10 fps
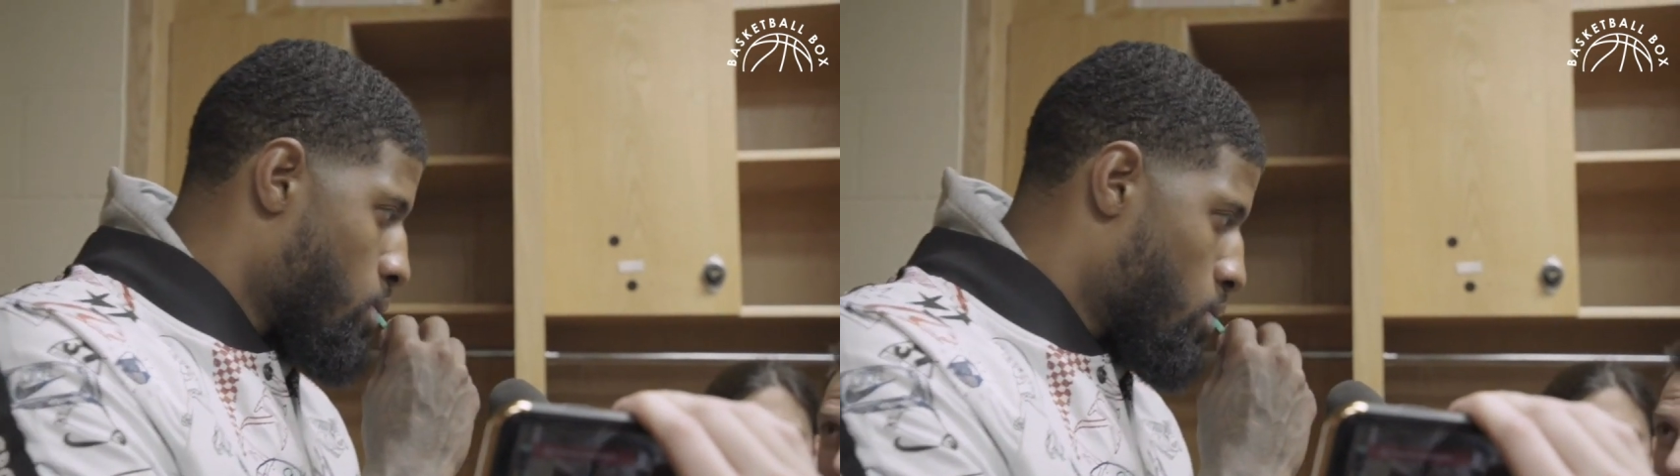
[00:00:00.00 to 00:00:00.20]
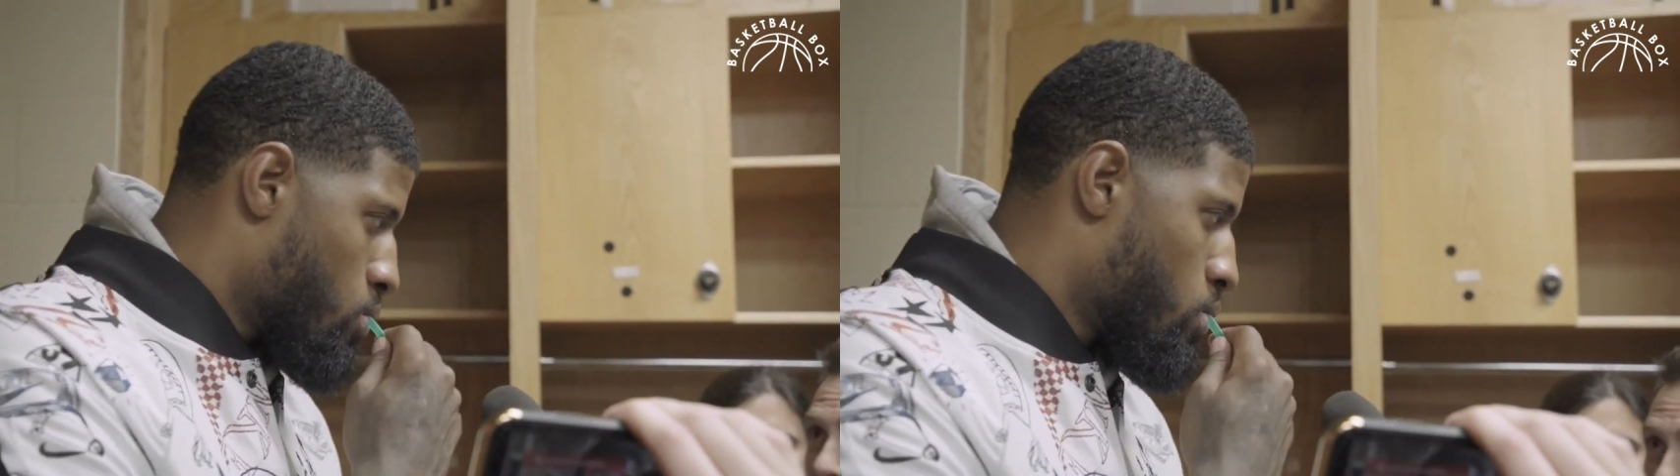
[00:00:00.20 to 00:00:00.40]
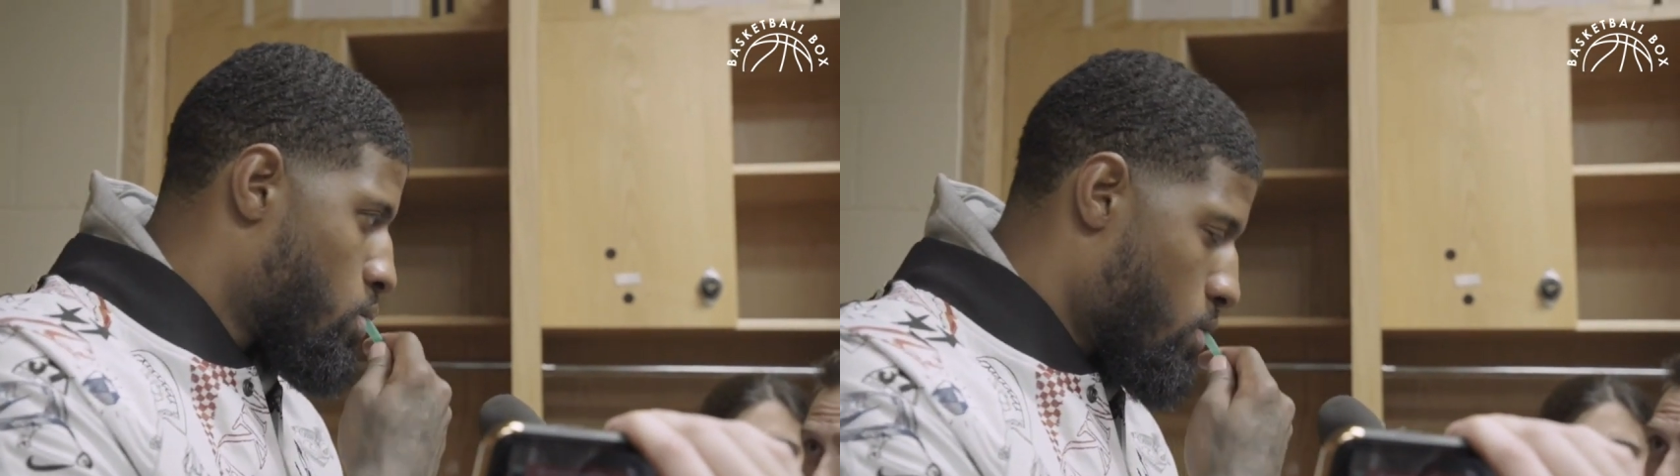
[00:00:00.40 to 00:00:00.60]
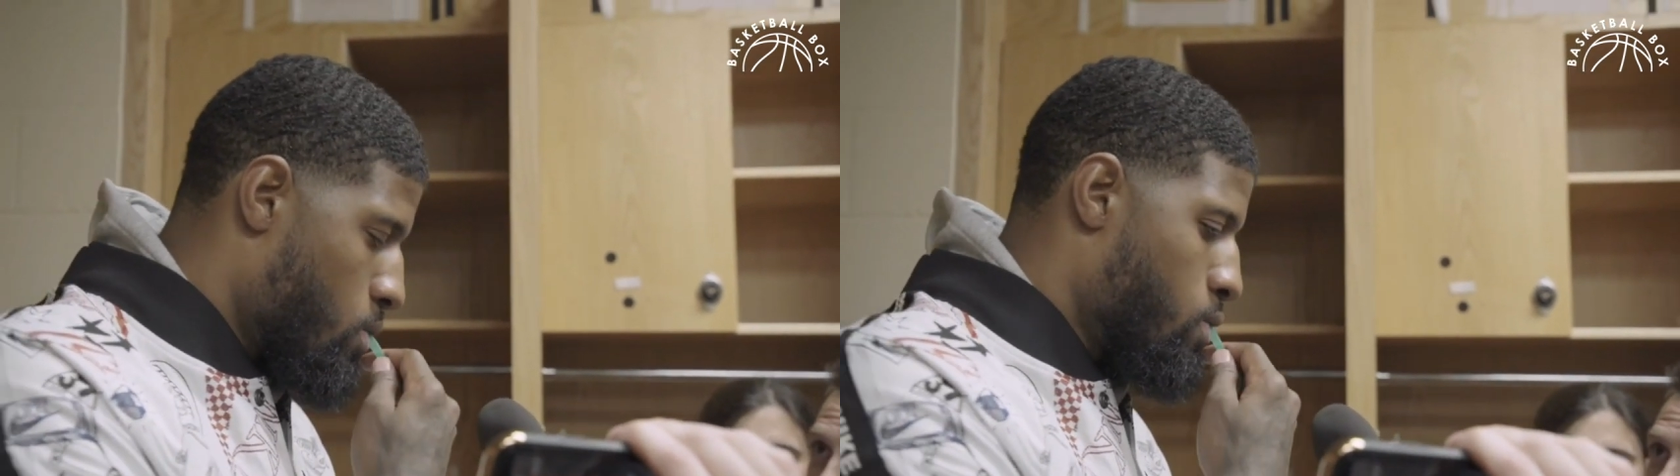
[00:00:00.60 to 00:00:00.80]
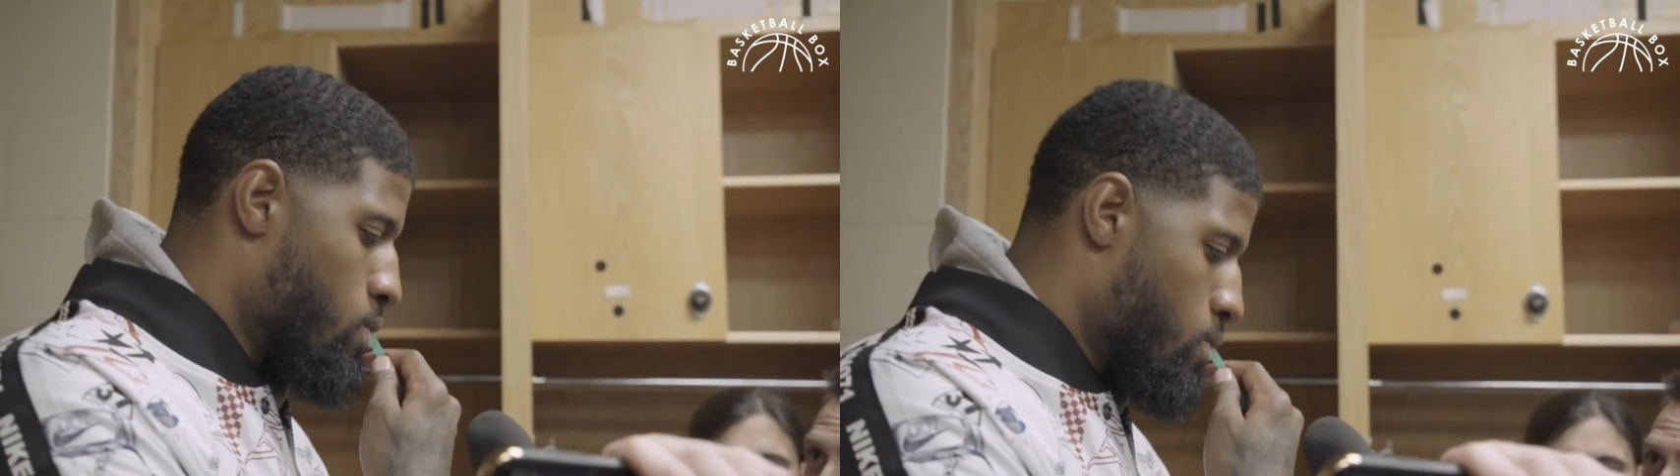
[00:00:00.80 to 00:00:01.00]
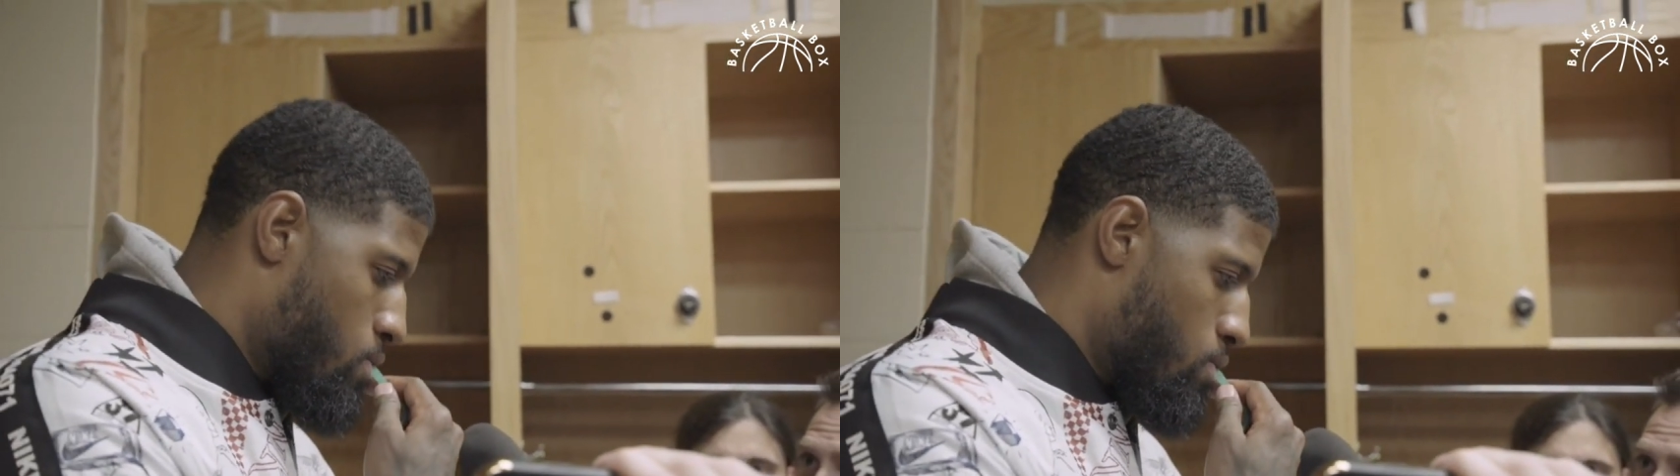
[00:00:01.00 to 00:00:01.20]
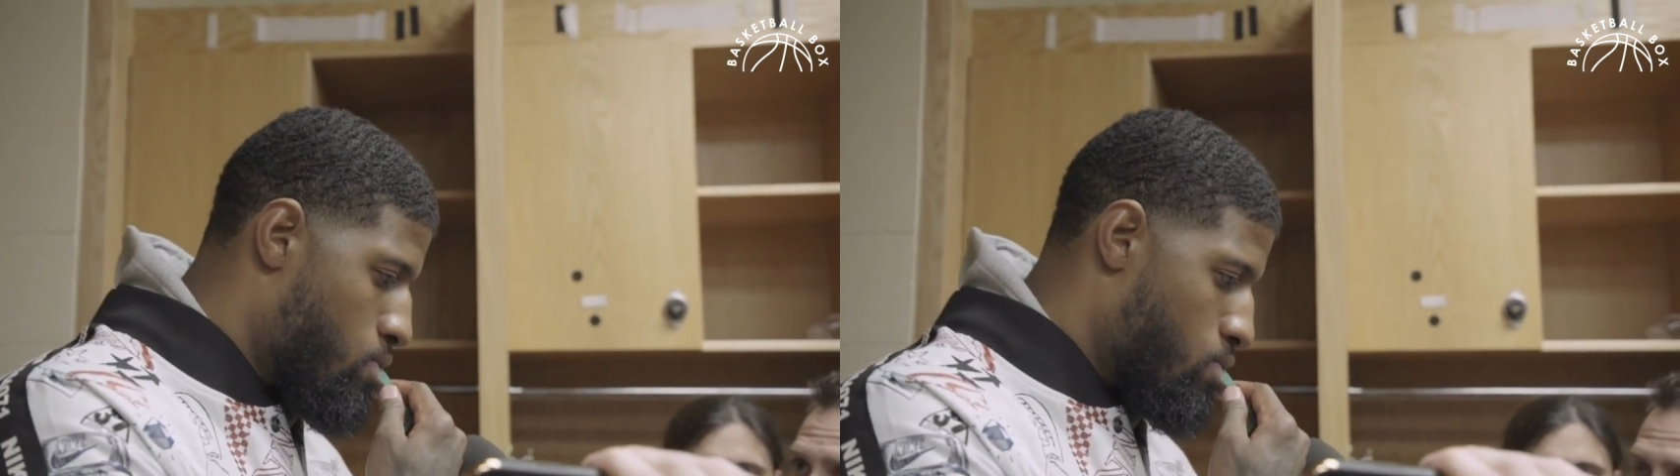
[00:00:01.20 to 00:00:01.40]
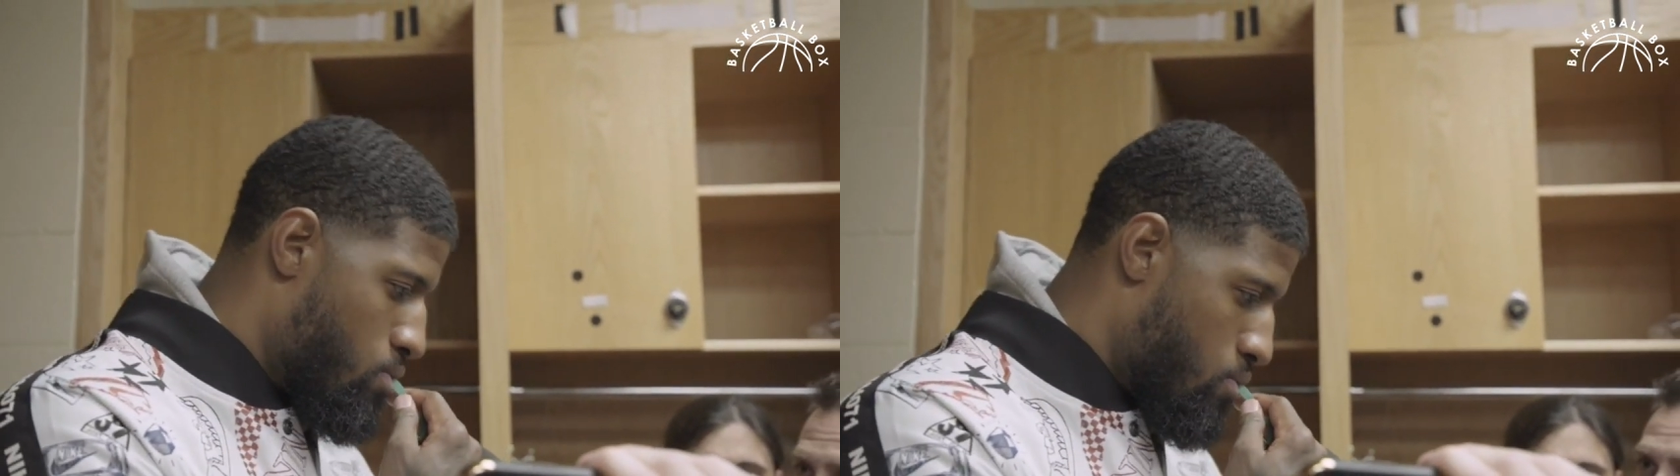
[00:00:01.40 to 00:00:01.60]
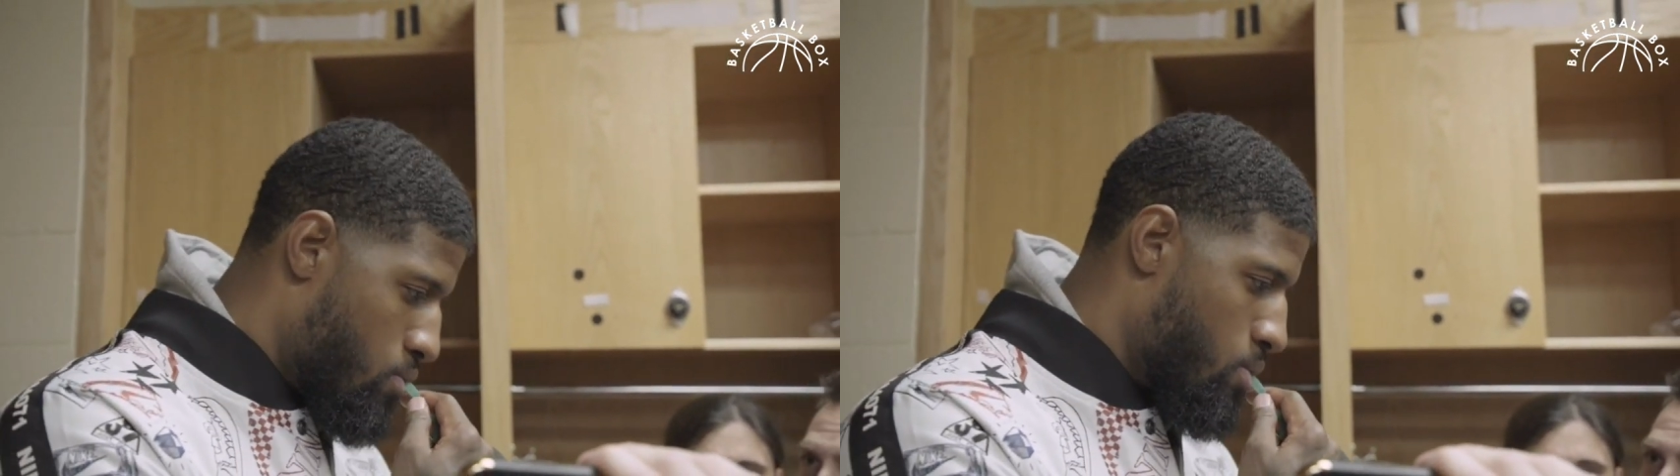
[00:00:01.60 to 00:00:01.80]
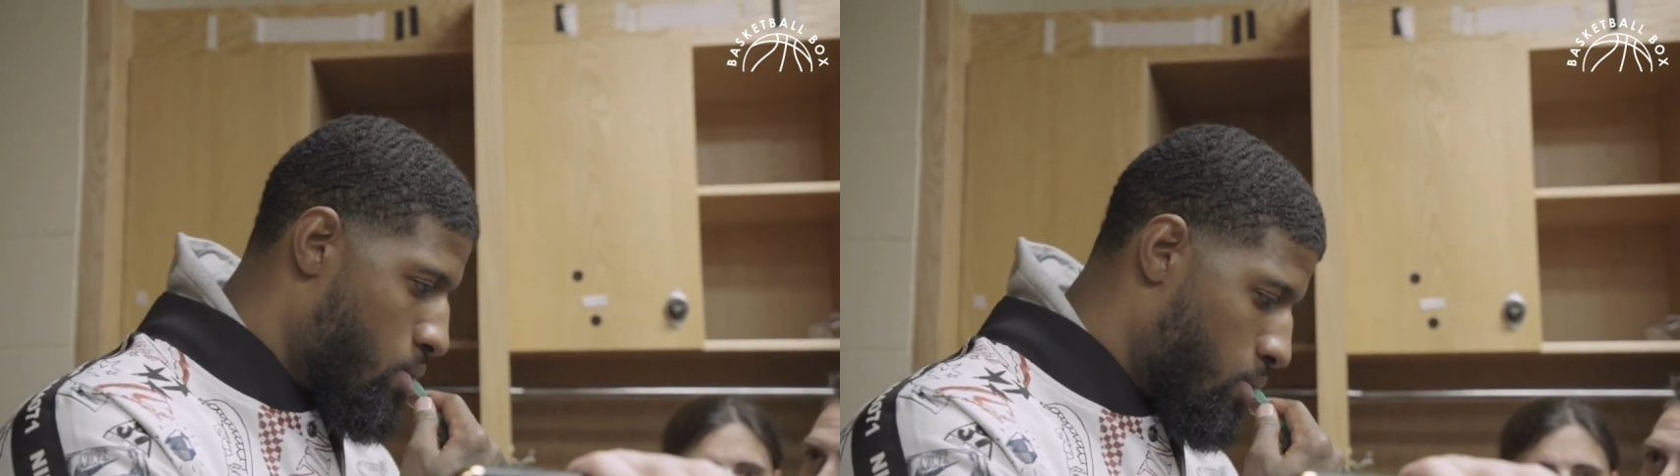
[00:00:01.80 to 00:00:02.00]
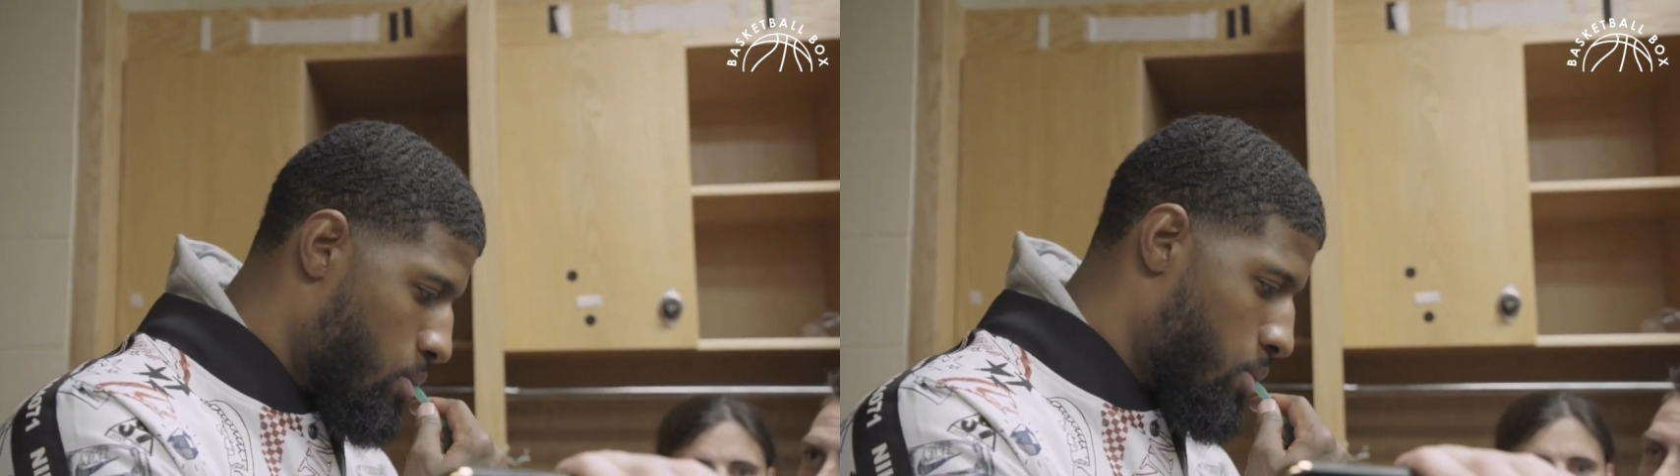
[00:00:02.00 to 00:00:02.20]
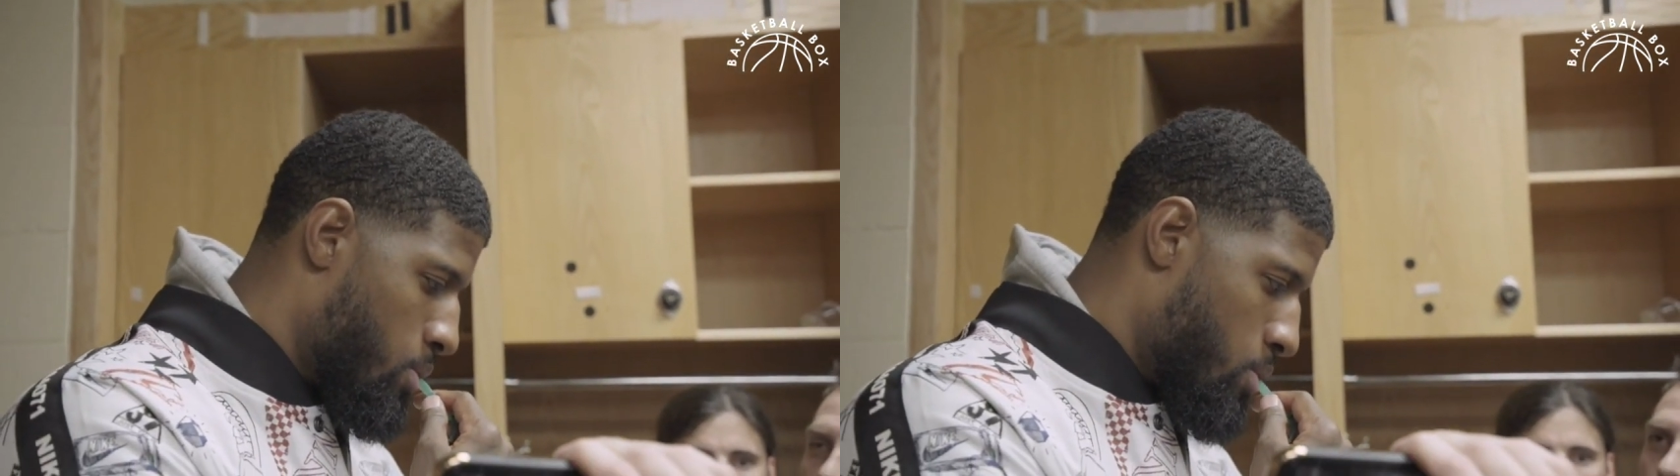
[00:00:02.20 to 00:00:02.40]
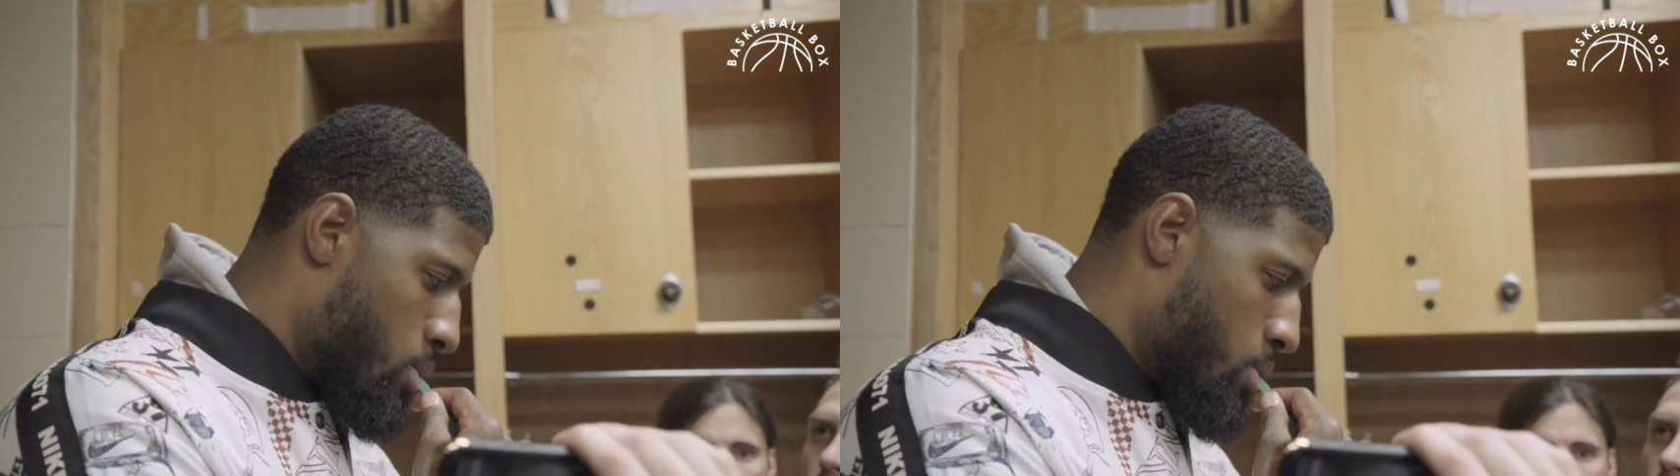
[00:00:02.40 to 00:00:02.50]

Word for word: style, mm-hmm. extreme small ball.